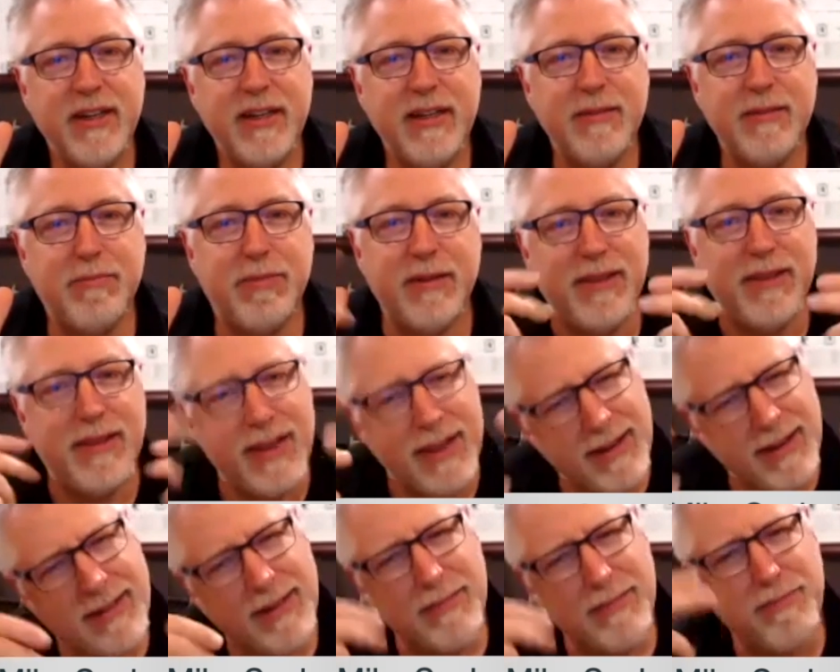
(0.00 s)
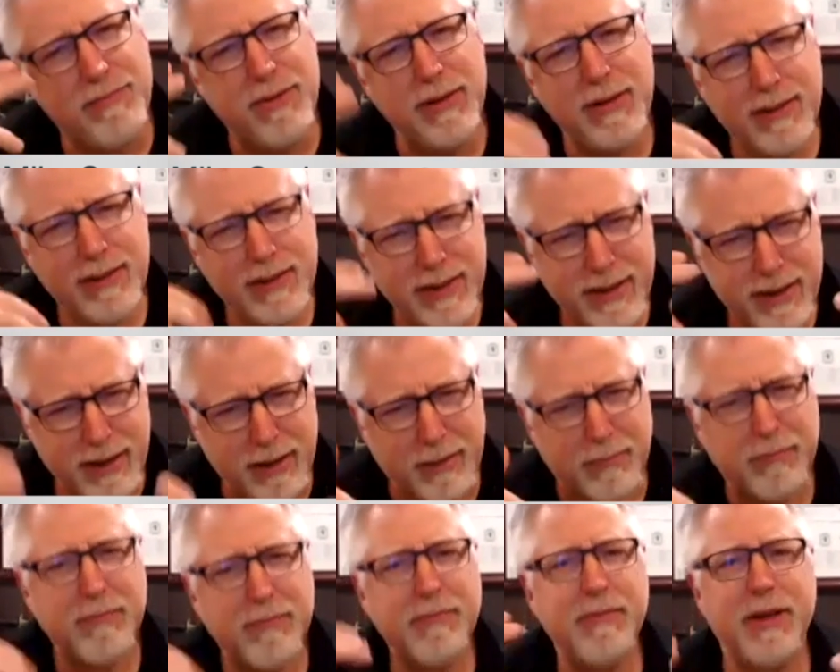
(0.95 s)
but then to build it
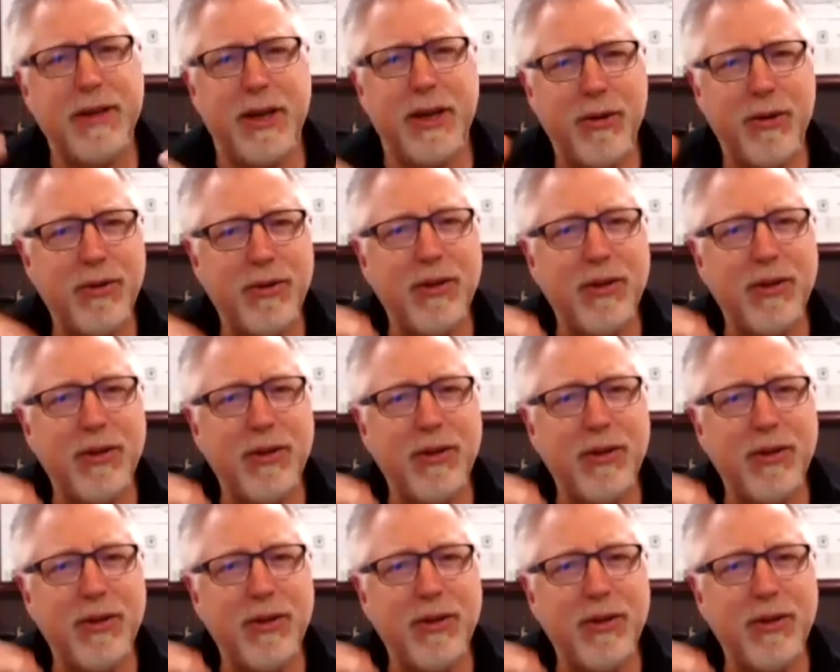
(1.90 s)
up you know,